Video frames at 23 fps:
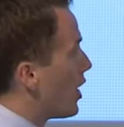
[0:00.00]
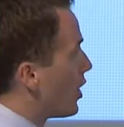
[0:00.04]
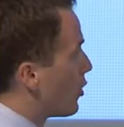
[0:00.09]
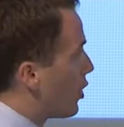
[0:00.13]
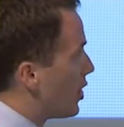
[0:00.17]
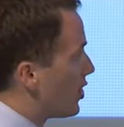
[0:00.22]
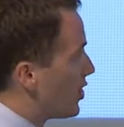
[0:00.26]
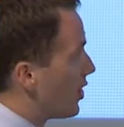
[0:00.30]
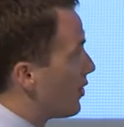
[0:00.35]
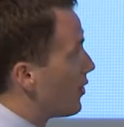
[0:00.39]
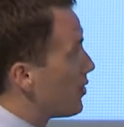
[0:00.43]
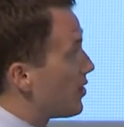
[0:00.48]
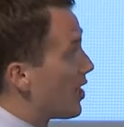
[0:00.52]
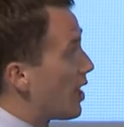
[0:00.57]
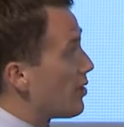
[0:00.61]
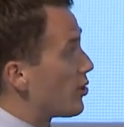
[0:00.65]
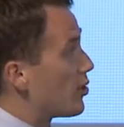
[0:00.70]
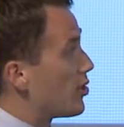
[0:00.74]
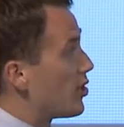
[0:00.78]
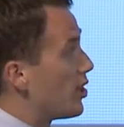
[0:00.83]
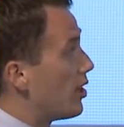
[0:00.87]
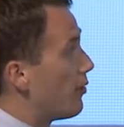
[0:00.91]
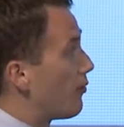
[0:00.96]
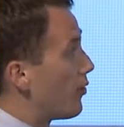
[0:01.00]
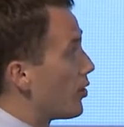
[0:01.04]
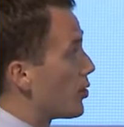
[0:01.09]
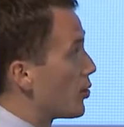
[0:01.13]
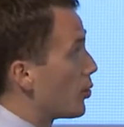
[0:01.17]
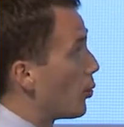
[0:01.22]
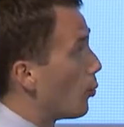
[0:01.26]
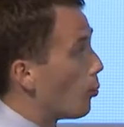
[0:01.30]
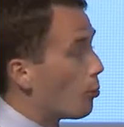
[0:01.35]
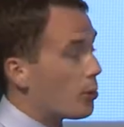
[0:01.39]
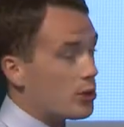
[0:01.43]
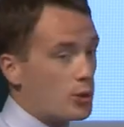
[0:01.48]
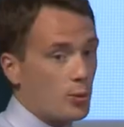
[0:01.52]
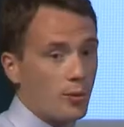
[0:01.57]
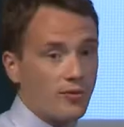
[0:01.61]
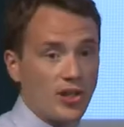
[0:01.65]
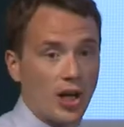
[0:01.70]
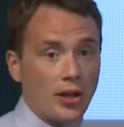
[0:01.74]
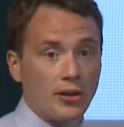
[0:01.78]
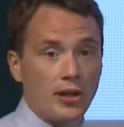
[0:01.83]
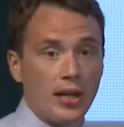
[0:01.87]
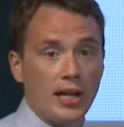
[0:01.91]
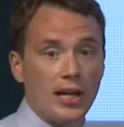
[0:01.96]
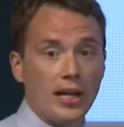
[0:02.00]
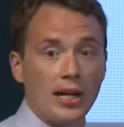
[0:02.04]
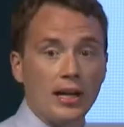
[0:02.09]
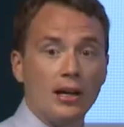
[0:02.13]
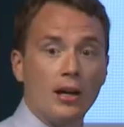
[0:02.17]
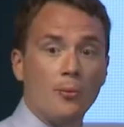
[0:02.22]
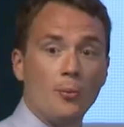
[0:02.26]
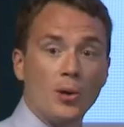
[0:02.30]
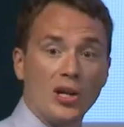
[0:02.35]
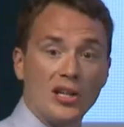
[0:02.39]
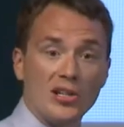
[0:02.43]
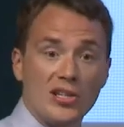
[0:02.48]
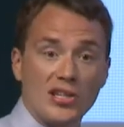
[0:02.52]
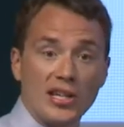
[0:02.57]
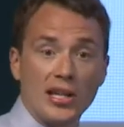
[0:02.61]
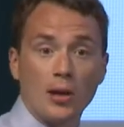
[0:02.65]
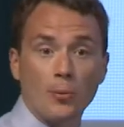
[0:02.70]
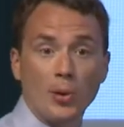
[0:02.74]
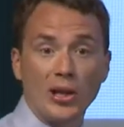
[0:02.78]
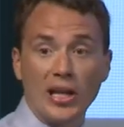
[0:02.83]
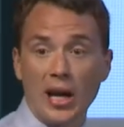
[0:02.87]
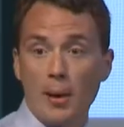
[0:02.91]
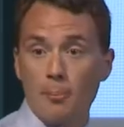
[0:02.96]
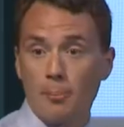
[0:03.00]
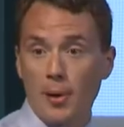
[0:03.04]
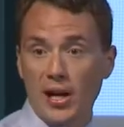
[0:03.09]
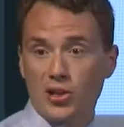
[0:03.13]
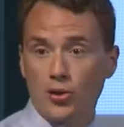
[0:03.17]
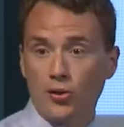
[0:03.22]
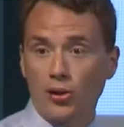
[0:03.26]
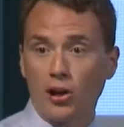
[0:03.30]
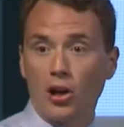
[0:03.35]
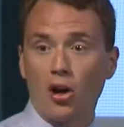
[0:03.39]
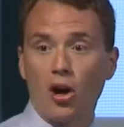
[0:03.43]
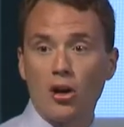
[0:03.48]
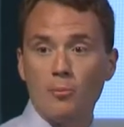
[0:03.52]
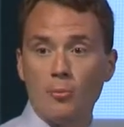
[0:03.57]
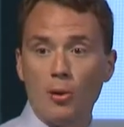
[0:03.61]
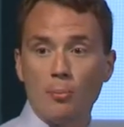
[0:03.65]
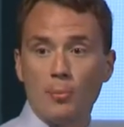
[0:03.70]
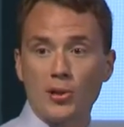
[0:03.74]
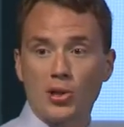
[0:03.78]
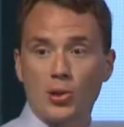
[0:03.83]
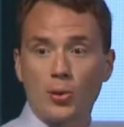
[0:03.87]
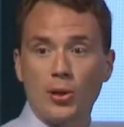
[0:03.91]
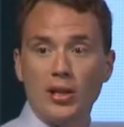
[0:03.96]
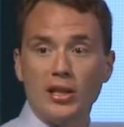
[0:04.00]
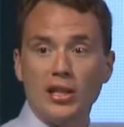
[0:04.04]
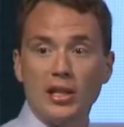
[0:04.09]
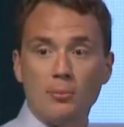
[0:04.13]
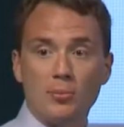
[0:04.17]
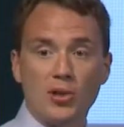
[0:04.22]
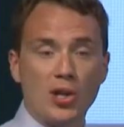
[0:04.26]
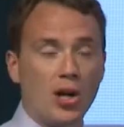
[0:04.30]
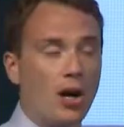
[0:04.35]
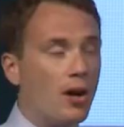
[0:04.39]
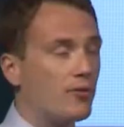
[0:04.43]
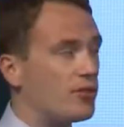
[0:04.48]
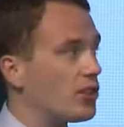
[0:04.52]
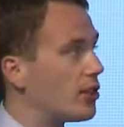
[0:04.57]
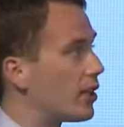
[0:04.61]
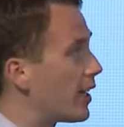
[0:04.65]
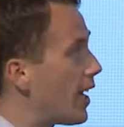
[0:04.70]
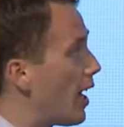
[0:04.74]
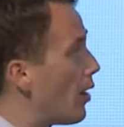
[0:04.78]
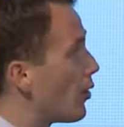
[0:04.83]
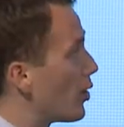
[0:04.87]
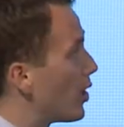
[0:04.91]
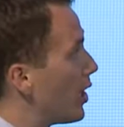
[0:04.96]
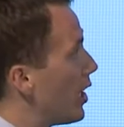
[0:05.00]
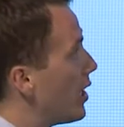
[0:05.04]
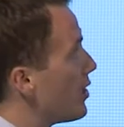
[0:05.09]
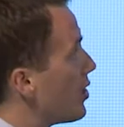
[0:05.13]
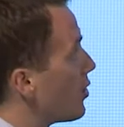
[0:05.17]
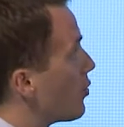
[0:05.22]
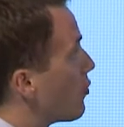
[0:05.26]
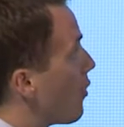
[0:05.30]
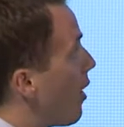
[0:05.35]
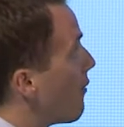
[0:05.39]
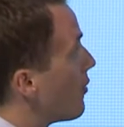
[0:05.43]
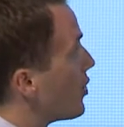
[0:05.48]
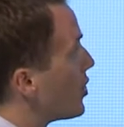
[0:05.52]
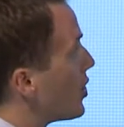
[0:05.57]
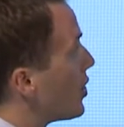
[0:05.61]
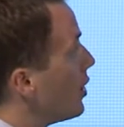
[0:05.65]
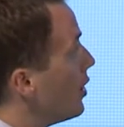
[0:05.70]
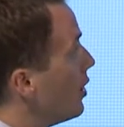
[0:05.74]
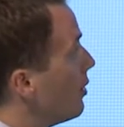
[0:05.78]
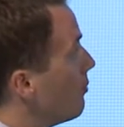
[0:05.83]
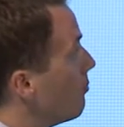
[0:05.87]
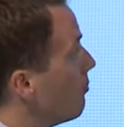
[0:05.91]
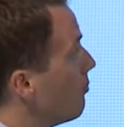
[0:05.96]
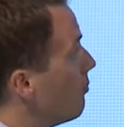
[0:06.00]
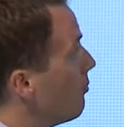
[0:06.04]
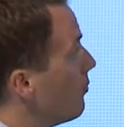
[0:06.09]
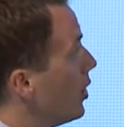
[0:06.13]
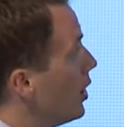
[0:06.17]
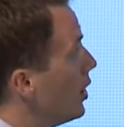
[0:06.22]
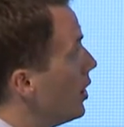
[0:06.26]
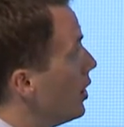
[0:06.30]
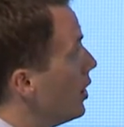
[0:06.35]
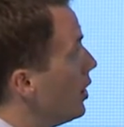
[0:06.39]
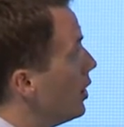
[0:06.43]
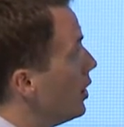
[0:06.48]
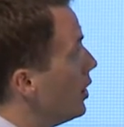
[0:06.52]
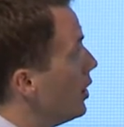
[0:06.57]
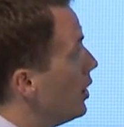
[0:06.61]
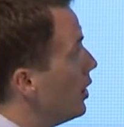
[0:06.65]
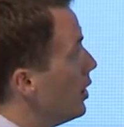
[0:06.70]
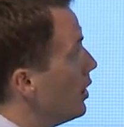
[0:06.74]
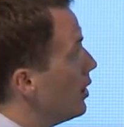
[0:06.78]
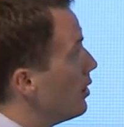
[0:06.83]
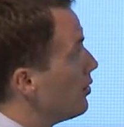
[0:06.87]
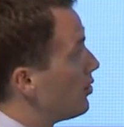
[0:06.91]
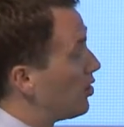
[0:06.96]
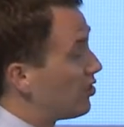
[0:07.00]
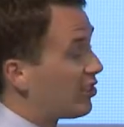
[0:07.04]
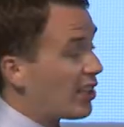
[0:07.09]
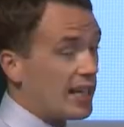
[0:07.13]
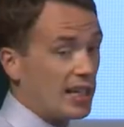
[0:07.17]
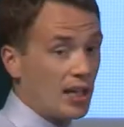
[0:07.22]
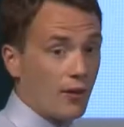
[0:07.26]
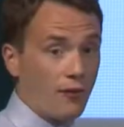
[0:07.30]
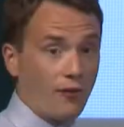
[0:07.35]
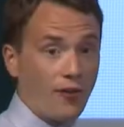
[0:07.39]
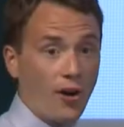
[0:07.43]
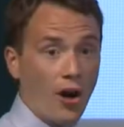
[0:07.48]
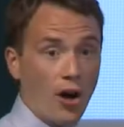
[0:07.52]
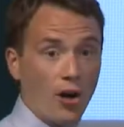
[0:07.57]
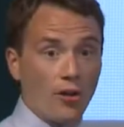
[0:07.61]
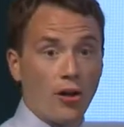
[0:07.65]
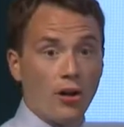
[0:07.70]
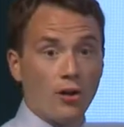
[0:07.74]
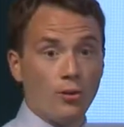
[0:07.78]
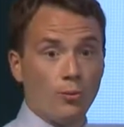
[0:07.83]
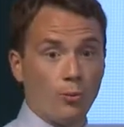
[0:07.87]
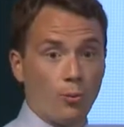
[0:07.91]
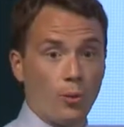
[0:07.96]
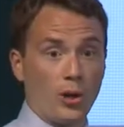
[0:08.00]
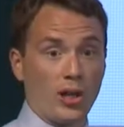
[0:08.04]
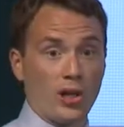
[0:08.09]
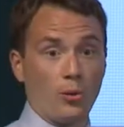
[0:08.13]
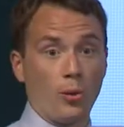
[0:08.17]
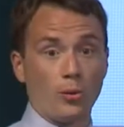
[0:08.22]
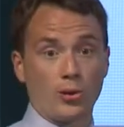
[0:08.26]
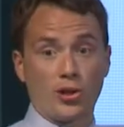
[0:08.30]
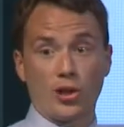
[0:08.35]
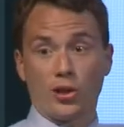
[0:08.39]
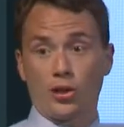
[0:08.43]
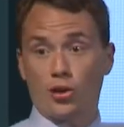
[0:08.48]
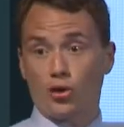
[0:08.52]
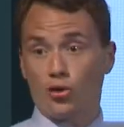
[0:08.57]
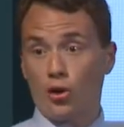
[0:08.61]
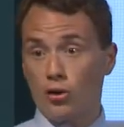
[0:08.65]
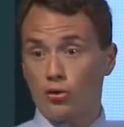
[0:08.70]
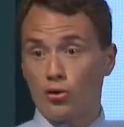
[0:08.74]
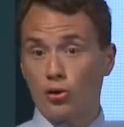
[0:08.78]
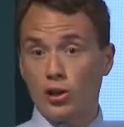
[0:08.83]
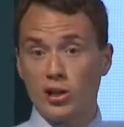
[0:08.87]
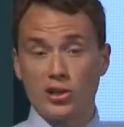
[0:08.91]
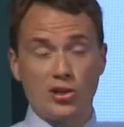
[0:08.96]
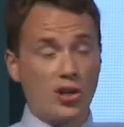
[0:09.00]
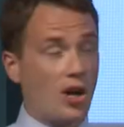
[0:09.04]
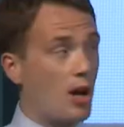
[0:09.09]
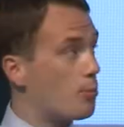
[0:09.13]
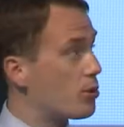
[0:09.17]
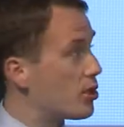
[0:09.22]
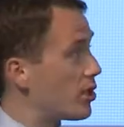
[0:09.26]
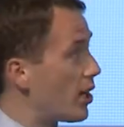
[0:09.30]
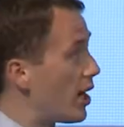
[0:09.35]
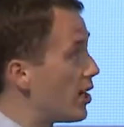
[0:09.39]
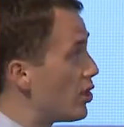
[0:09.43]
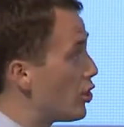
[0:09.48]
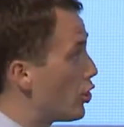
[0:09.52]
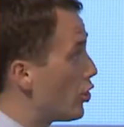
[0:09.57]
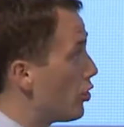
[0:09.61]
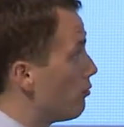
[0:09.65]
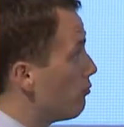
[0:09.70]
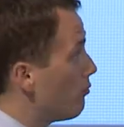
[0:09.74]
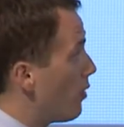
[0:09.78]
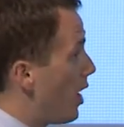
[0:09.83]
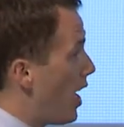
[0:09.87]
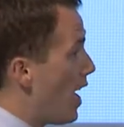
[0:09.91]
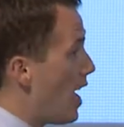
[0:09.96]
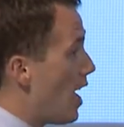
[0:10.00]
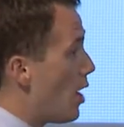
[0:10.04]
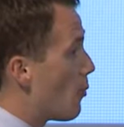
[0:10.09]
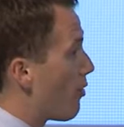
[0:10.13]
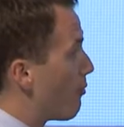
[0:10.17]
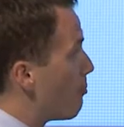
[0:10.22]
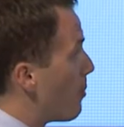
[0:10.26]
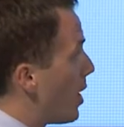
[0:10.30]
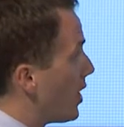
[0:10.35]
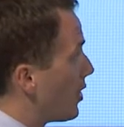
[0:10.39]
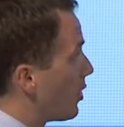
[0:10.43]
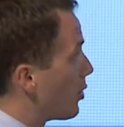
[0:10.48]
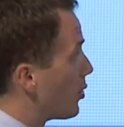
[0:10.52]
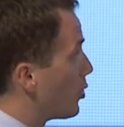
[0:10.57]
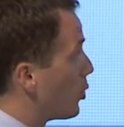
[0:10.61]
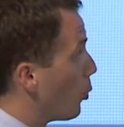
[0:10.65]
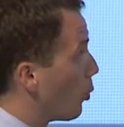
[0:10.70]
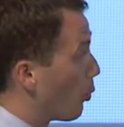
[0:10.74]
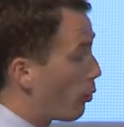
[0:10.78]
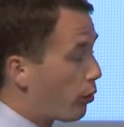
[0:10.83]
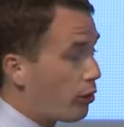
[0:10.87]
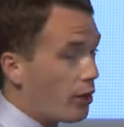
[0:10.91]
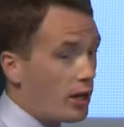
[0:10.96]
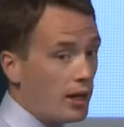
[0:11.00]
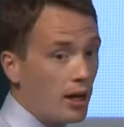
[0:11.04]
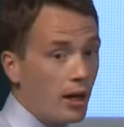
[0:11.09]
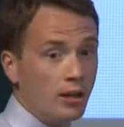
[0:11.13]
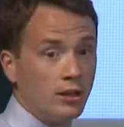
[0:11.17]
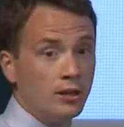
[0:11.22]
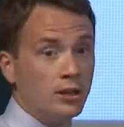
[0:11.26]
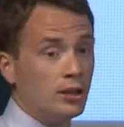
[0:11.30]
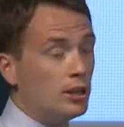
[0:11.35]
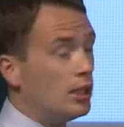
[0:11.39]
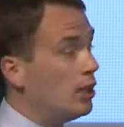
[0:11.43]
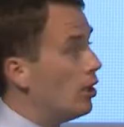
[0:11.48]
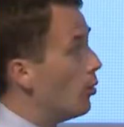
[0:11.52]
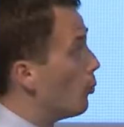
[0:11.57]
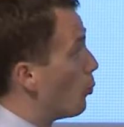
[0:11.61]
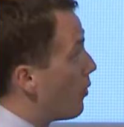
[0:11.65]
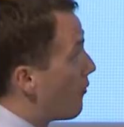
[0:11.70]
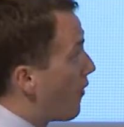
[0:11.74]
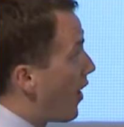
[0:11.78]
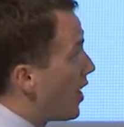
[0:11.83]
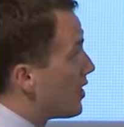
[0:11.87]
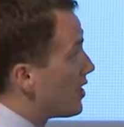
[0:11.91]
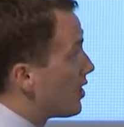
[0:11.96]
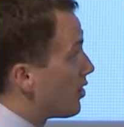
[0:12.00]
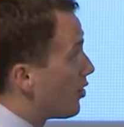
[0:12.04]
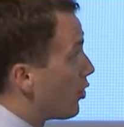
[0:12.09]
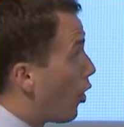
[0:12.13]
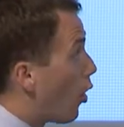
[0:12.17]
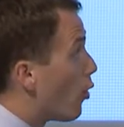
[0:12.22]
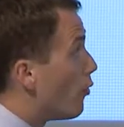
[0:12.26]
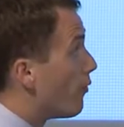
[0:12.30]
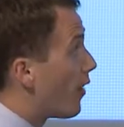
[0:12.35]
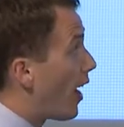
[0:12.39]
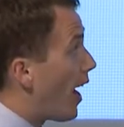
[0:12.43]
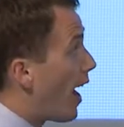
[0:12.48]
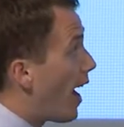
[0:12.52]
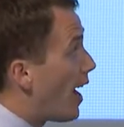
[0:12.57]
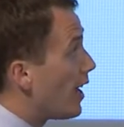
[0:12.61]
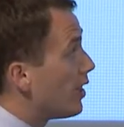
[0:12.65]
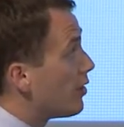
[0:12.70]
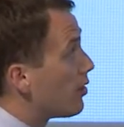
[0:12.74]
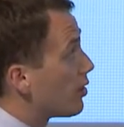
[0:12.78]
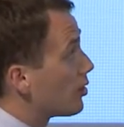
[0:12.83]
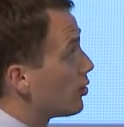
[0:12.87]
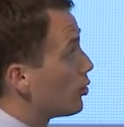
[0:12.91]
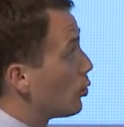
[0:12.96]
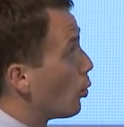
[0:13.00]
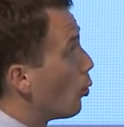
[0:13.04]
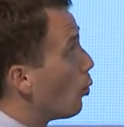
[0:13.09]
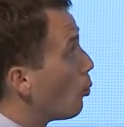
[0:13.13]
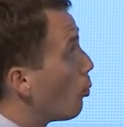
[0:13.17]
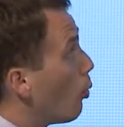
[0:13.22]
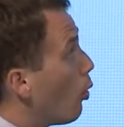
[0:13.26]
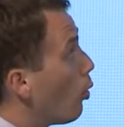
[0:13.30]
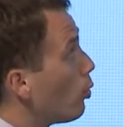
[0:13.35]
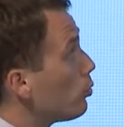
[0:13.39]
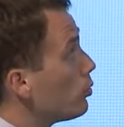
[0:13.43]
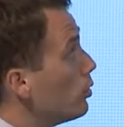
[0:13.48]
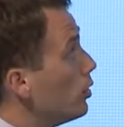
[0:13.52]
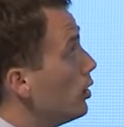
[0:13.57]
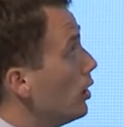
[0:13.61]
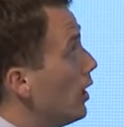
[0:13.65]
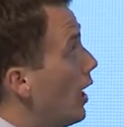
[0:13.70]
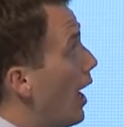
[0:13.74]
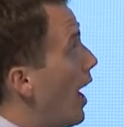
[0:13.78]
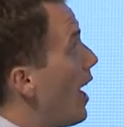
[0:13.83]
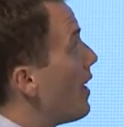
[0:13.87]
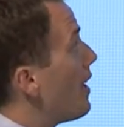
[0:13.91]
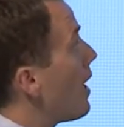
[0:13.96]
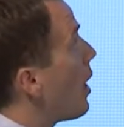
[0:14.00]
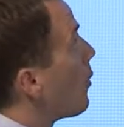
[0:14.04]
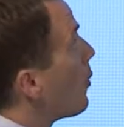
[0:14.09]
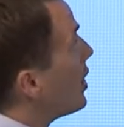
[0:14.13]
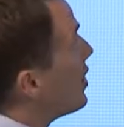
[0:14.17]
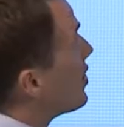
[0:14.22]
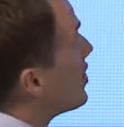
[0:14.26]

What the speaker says: increasing the density of the salt, which we've done here, and we can see that we get better alignment between the observed and the calculated gravity. To take it further, we can alter the structural interpretation. Here we've made the salt thinner, we've added an overhang in the salt wall, and now we